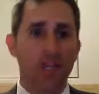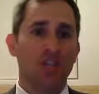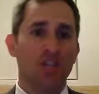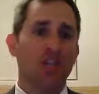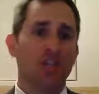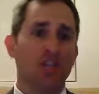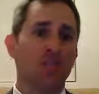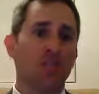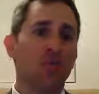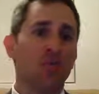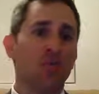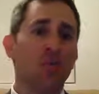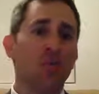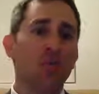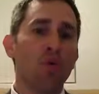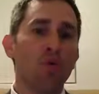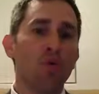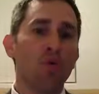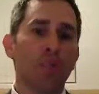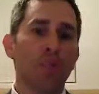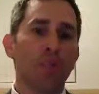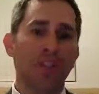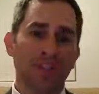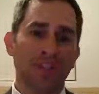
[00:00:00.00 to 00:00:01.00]
Do the
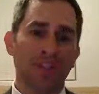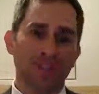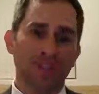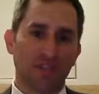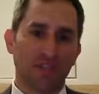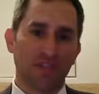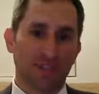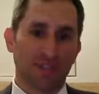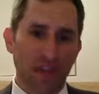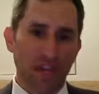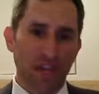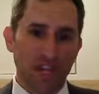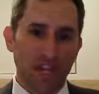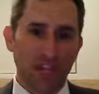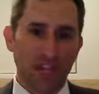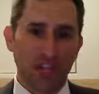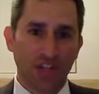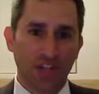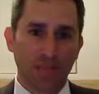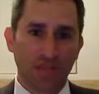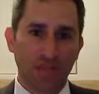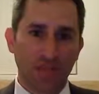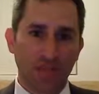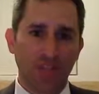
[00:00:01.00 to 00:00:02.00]
leaders of our nation
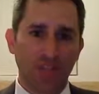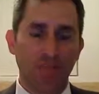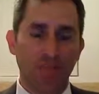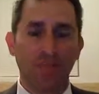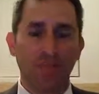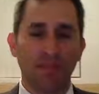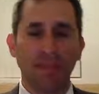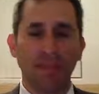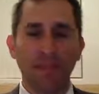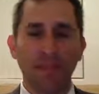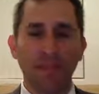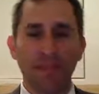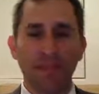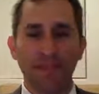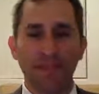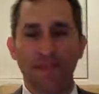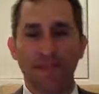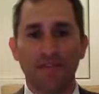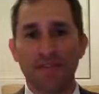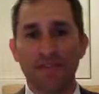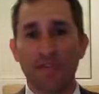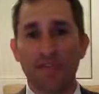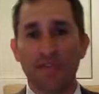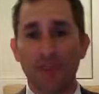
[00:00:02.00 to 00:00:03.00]
really believe
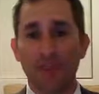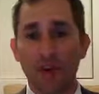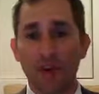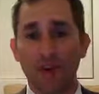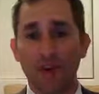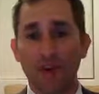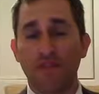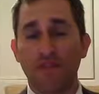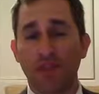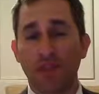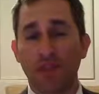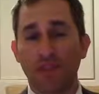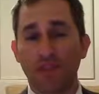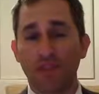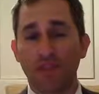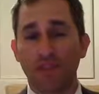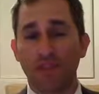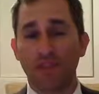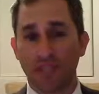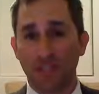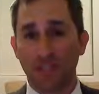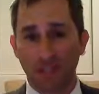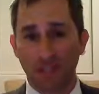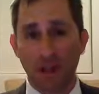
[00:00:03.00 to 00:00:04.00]
in UFOs
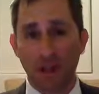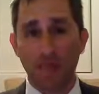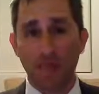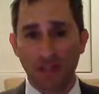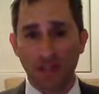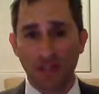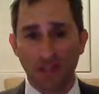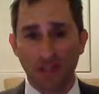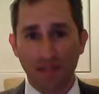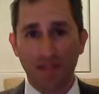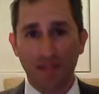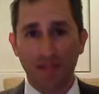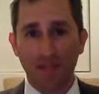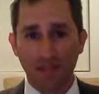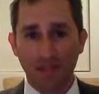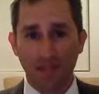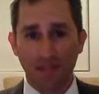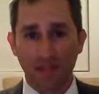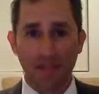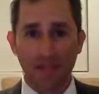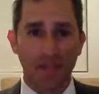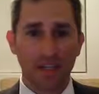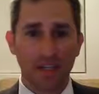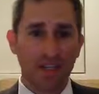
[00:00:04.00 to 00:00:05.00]
and zombies?
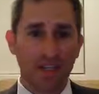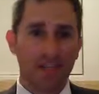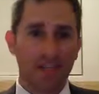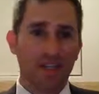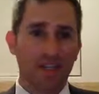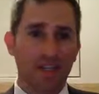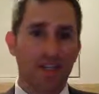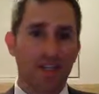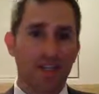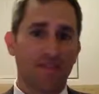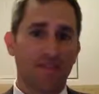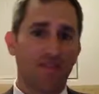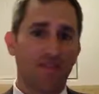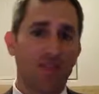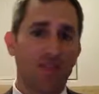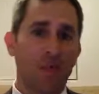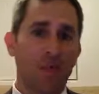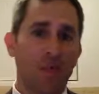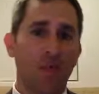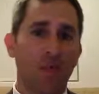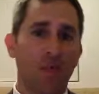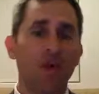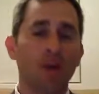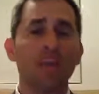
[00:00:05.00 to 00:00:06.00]
If so,
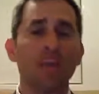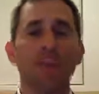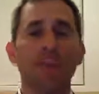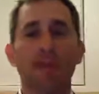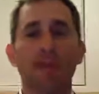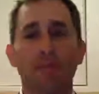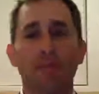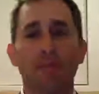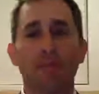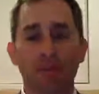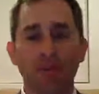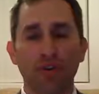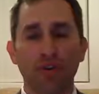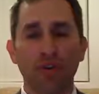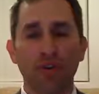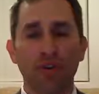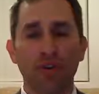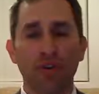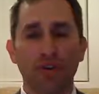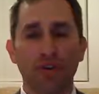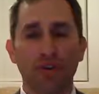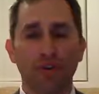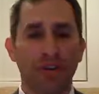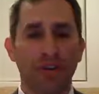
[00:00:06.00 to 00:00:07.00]
what is their proof?
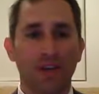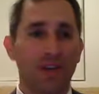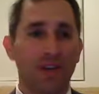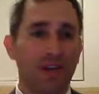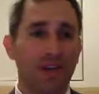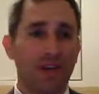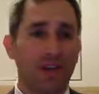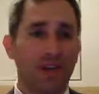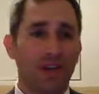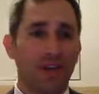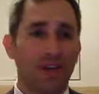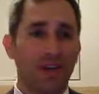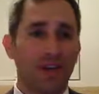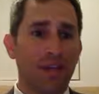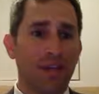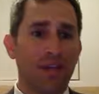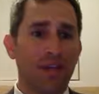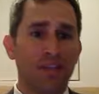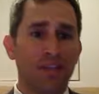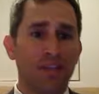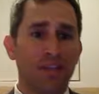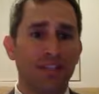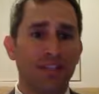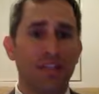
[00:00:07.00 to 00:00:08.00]
They
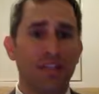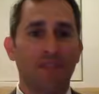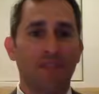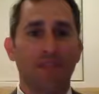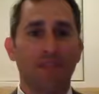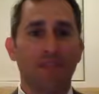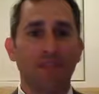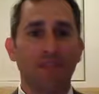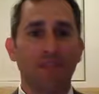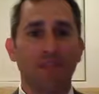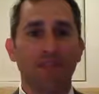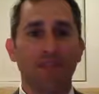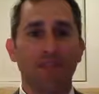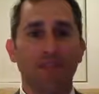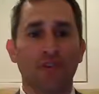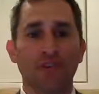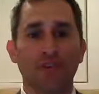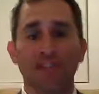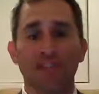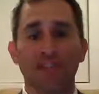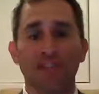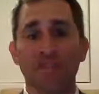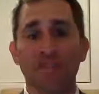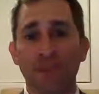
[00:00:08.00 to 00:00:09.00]
must have proof in order to
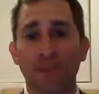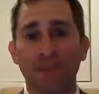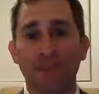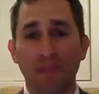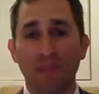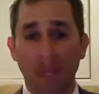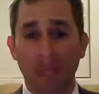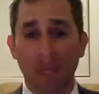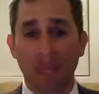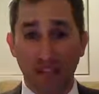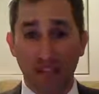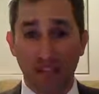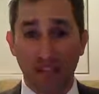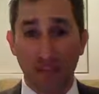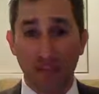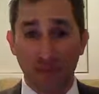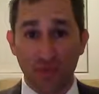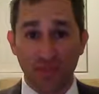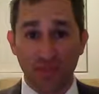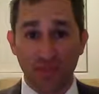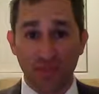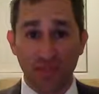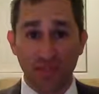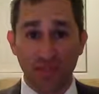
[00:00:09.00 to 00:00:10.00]
spend money on
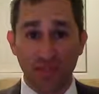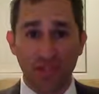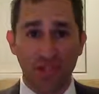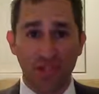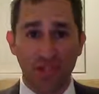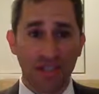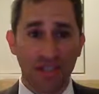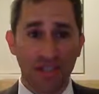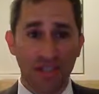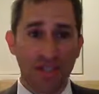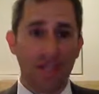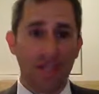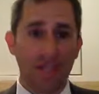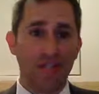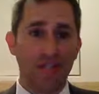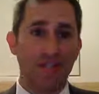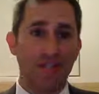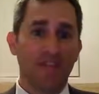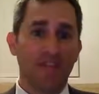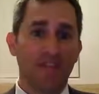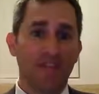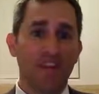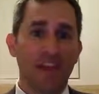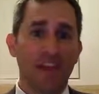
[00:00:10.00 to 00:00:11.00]
drills. If
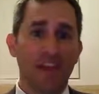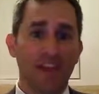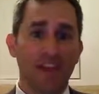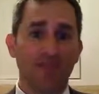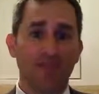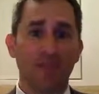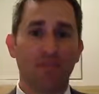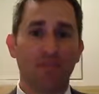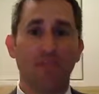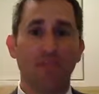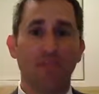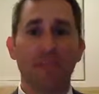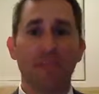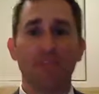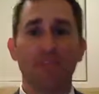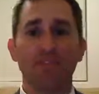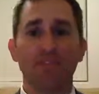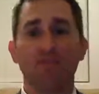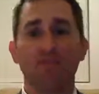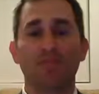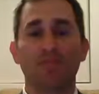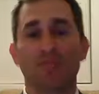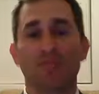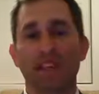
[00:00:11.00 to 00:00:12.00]
they have proof, they
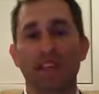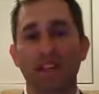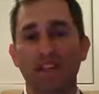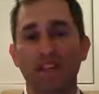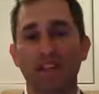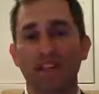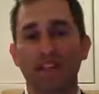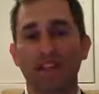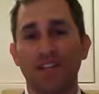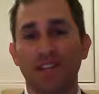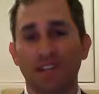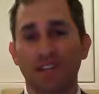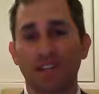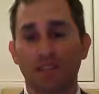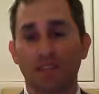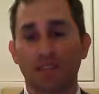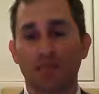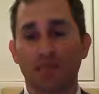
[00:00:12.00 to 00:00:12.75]
must provide it to the general